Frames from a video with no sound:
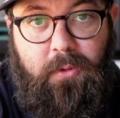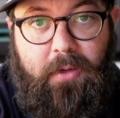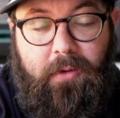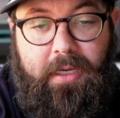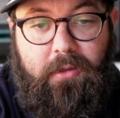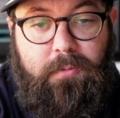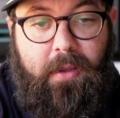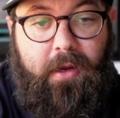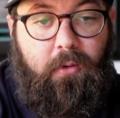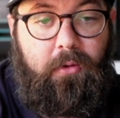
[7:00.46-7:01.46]
when he was
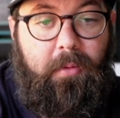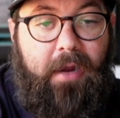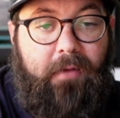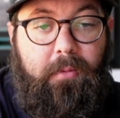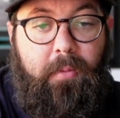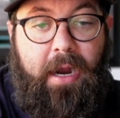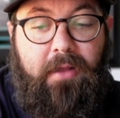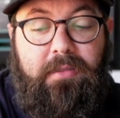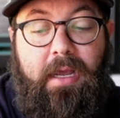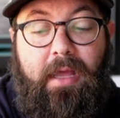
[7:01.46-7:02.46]
playing quarterback for the
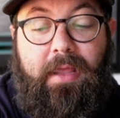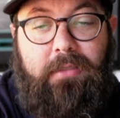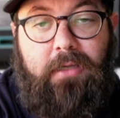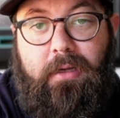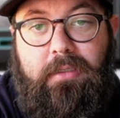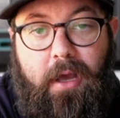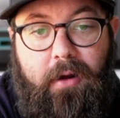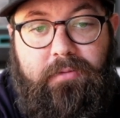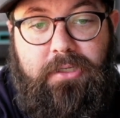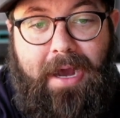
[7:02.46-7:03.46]
Browns, they took a ton
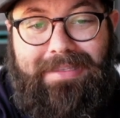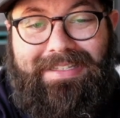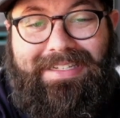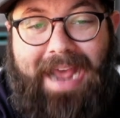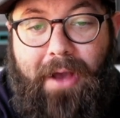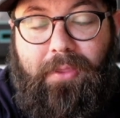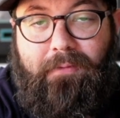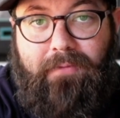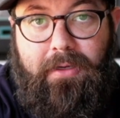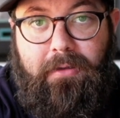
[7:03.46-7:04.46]
of shots down the
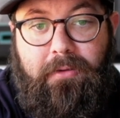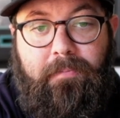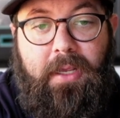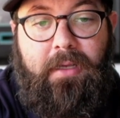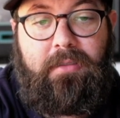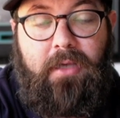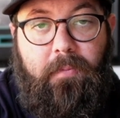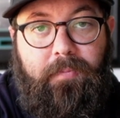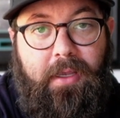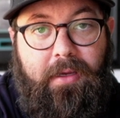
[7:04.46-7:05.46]
field. So
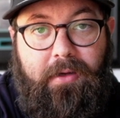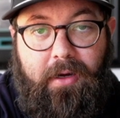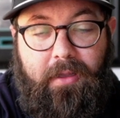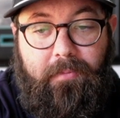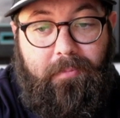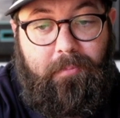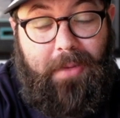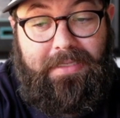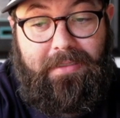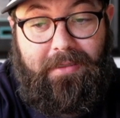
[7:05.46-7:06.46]
you're going to
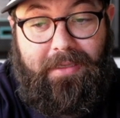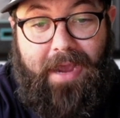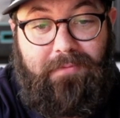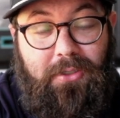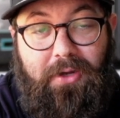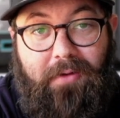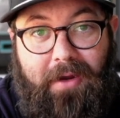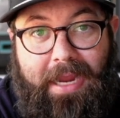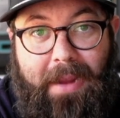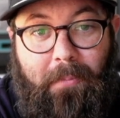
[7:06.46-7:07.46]
basically have two
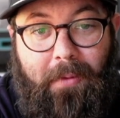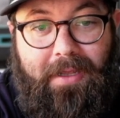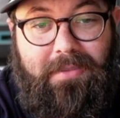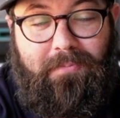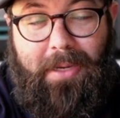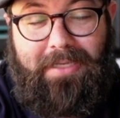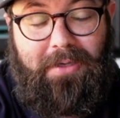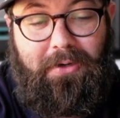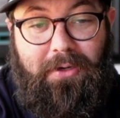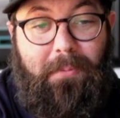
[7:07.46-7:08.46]
different game plans based
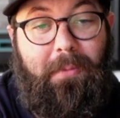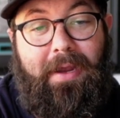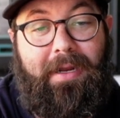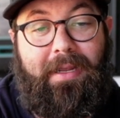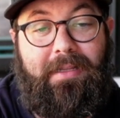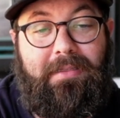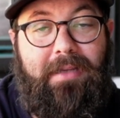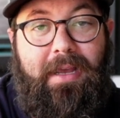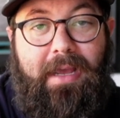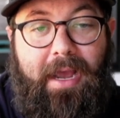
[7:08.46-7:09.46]
on who you're playing against
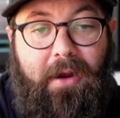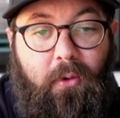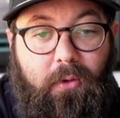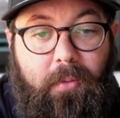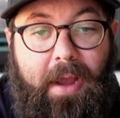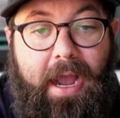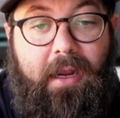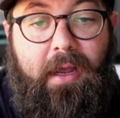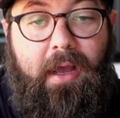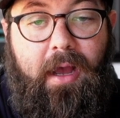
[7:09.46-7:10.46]
at quarterback.
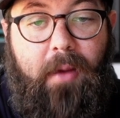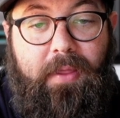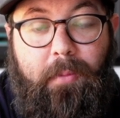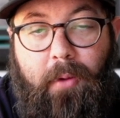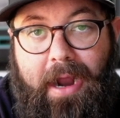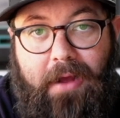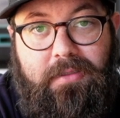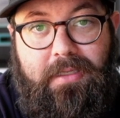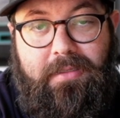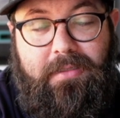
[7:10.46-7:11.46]
But the
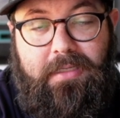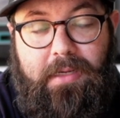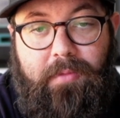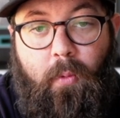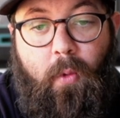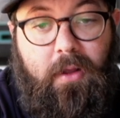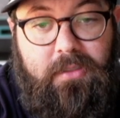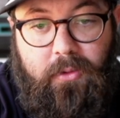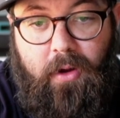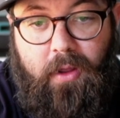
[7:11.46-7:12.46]
Browns, this is a team that wants
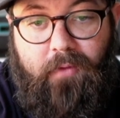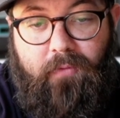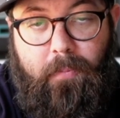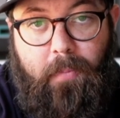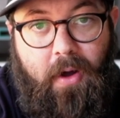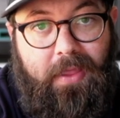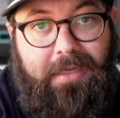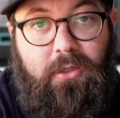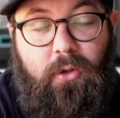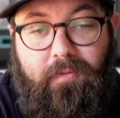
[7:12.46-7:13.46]
to run the football. They
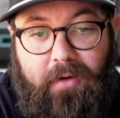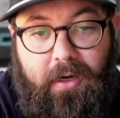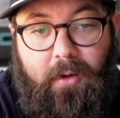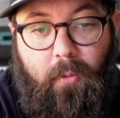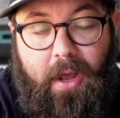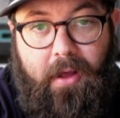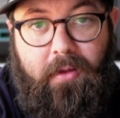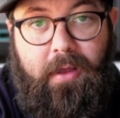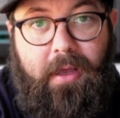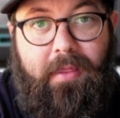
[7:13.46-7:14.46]
do it very
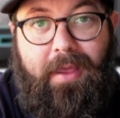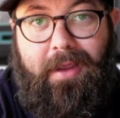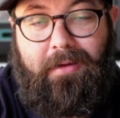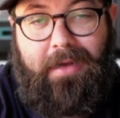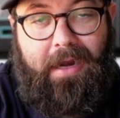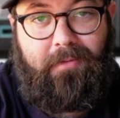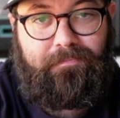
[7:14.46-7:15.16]
well. They kind of,